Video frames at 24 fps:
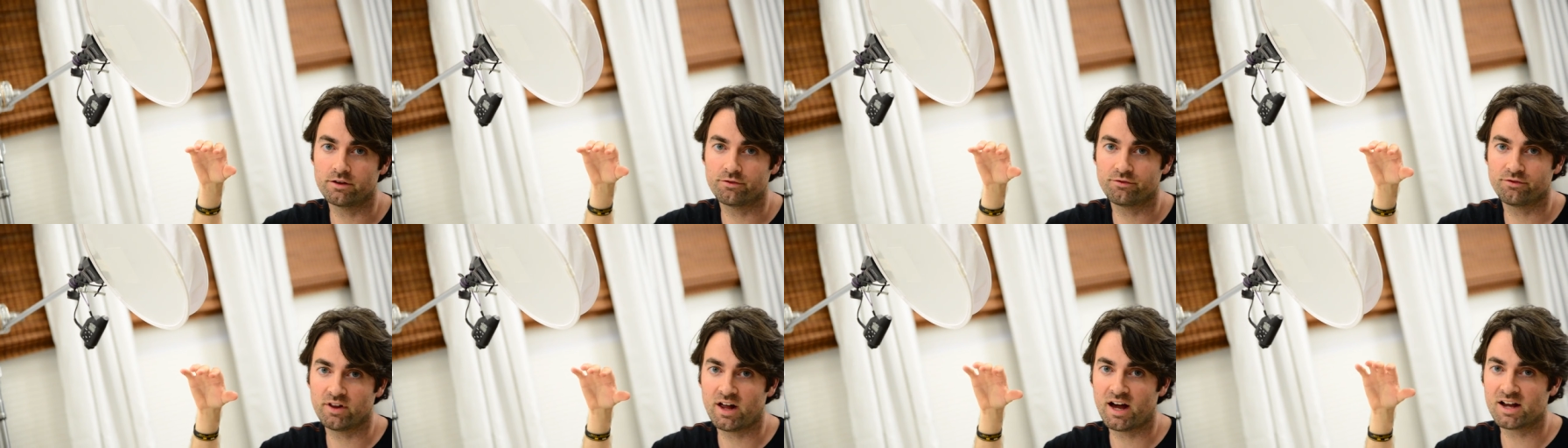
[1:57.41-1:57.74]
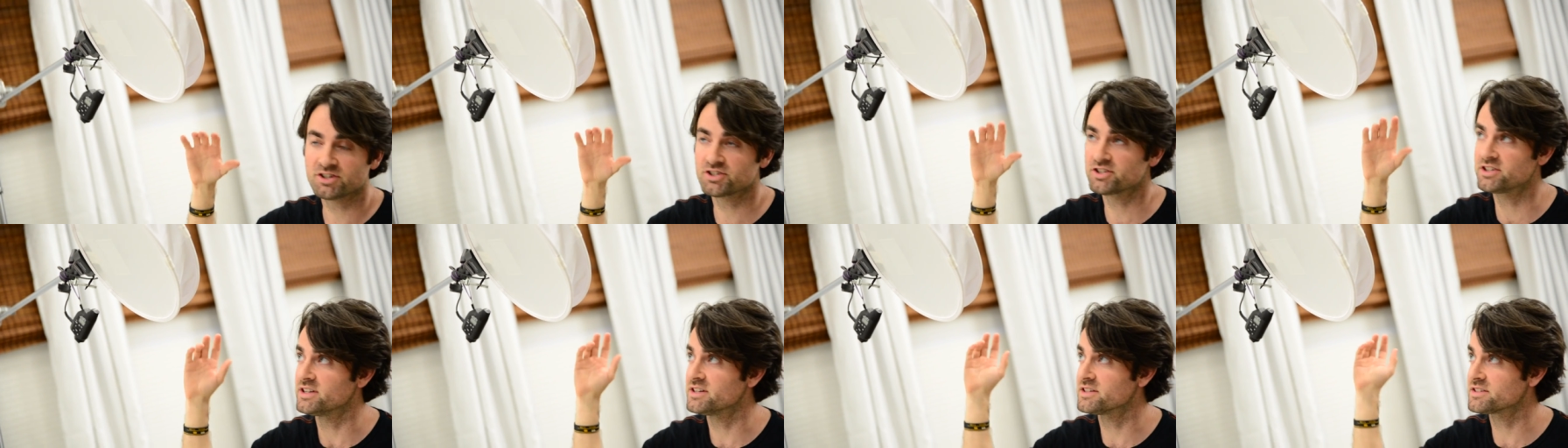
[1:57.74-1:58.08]
the
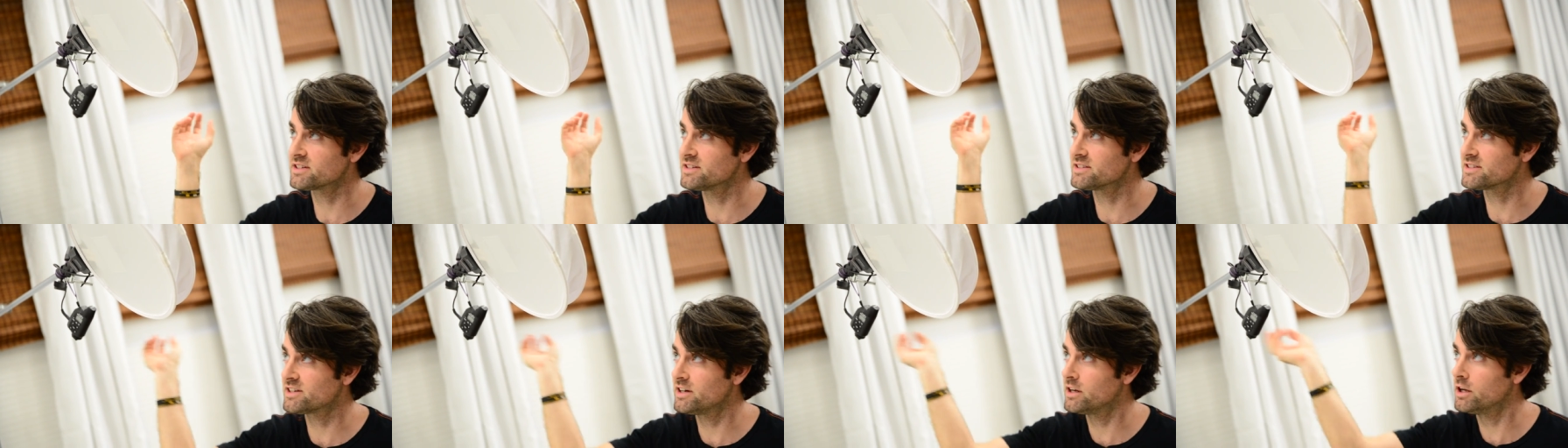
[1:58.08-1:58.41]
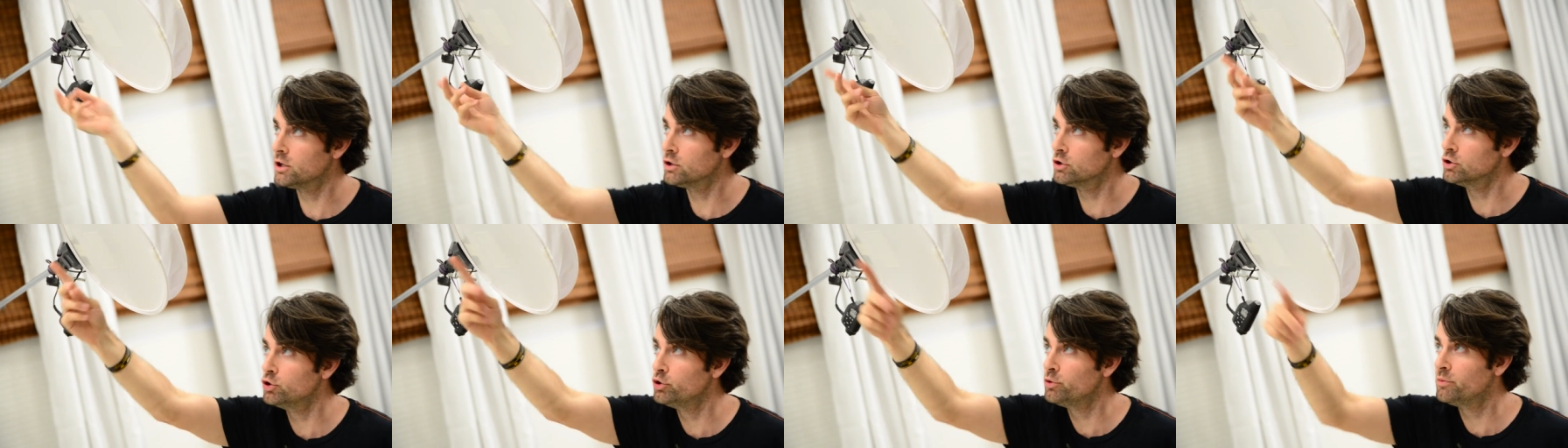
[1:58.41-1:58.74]
flash disc. It's going to
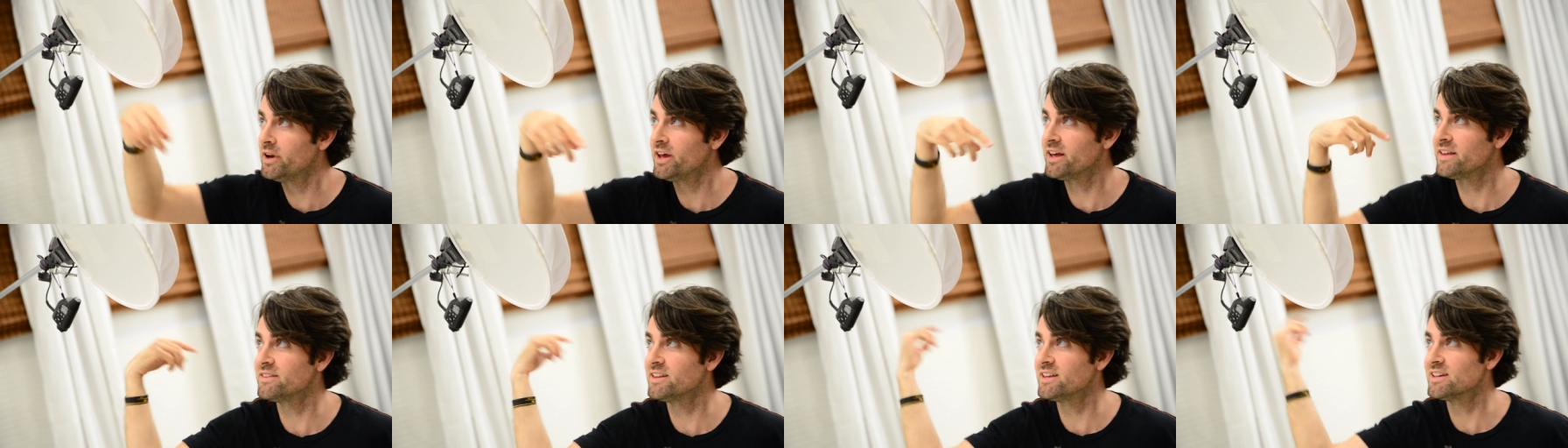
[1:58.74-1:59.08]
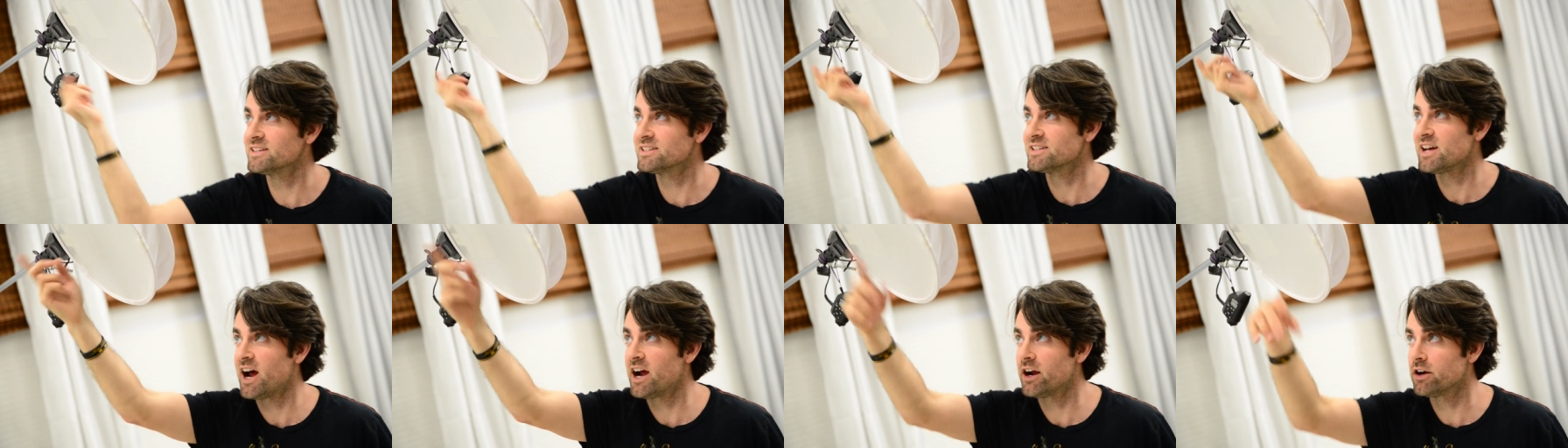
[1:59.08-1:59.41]
illuminate the
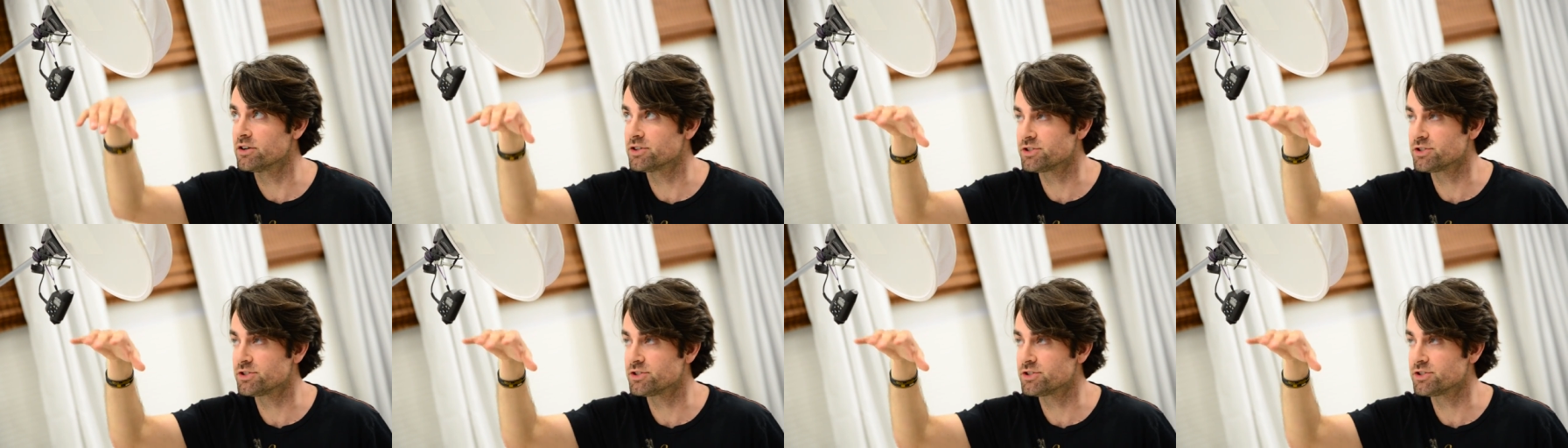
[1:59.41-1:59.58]
entire